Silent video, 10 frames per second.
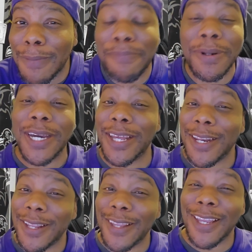but
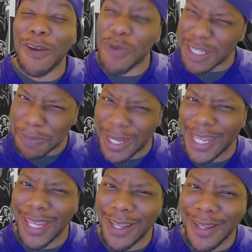it was
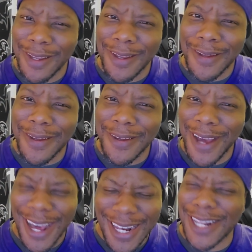me.
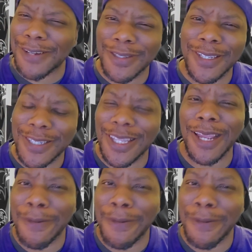I lost a step